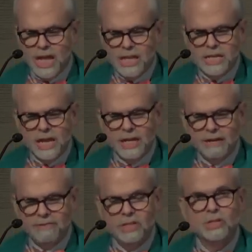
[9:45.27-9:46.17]
none
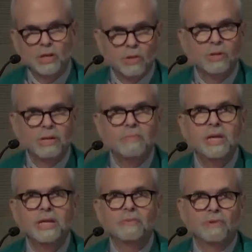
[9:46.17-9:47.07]
of us, including
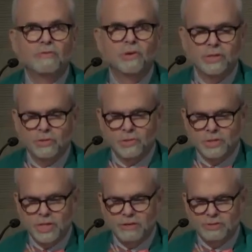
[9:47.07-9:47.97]
me, referring to
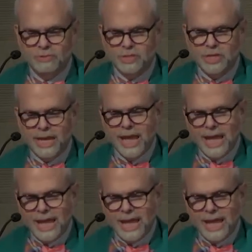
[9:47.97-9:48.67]
herself, she would say,